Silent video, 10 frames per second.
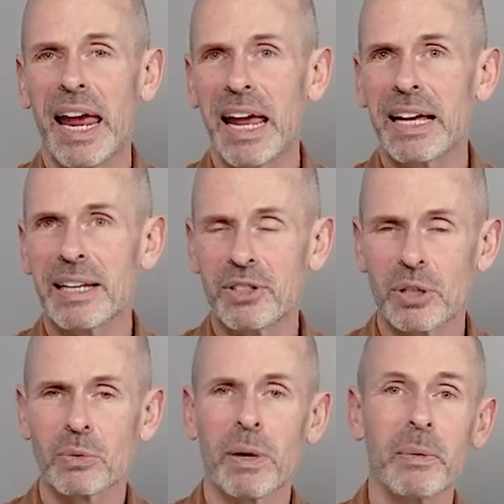And it's a
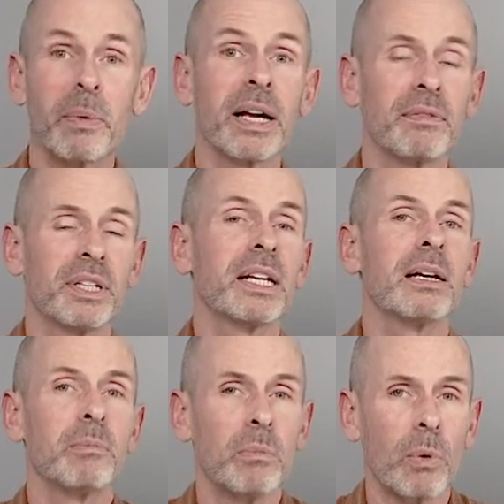great way of
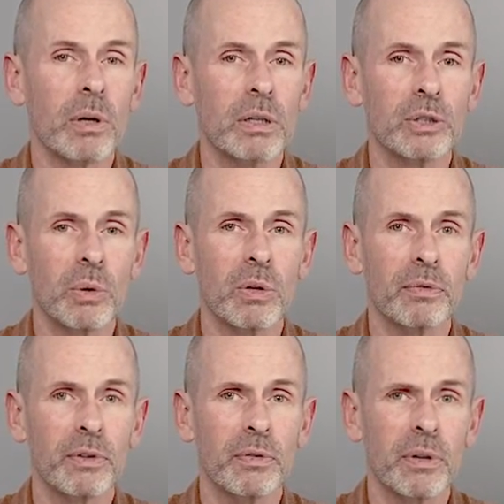taking more control
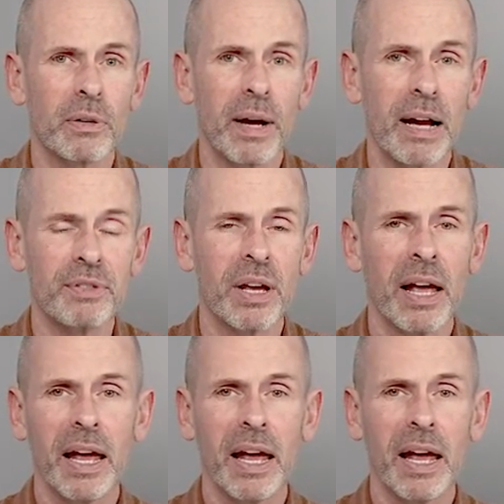of your photographs.